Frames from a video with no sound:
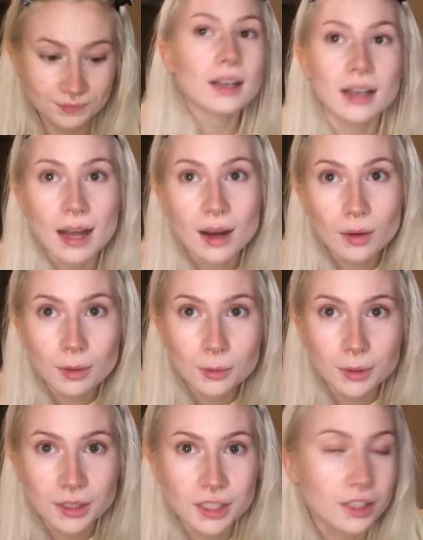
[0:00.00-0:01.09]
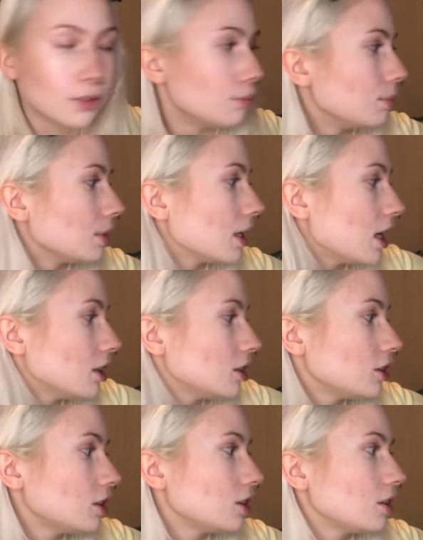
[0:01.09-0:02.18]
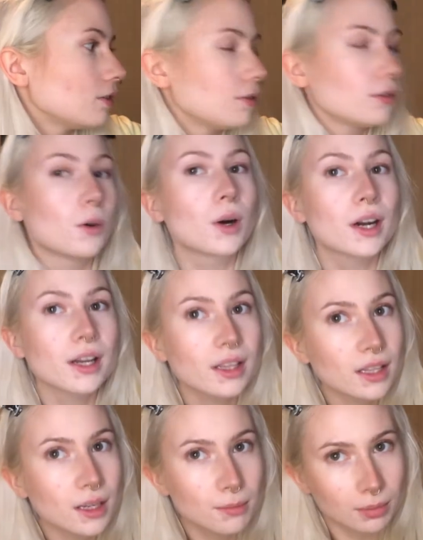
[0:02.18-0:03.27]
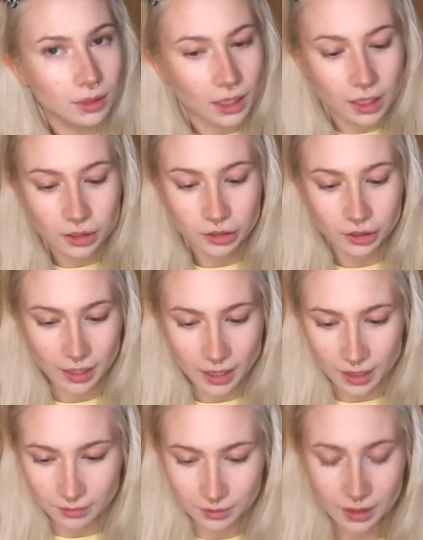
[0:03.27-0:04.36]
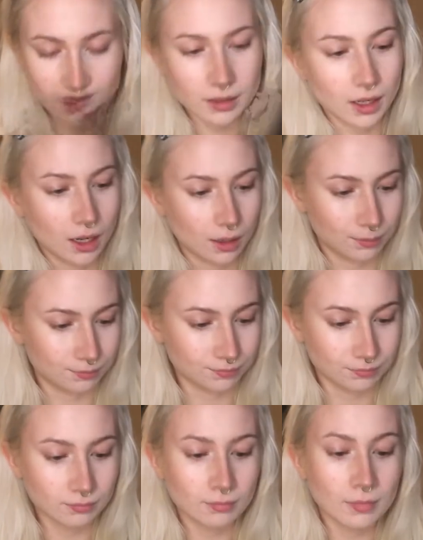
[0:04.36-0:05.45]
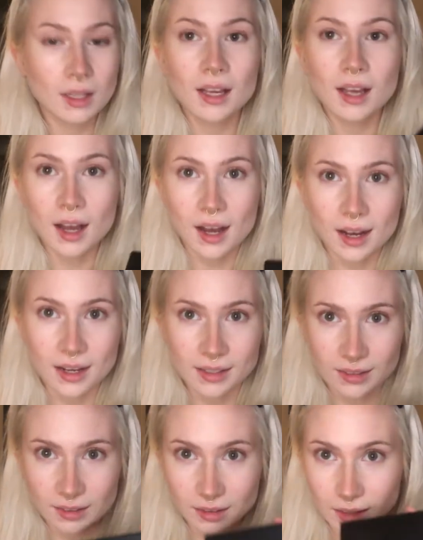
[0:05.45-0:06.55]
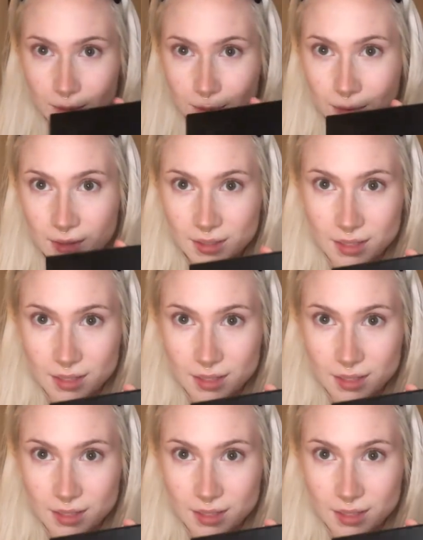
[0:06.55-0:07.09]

Now I'm going to do blush. For the blush, I have this eyes, lips,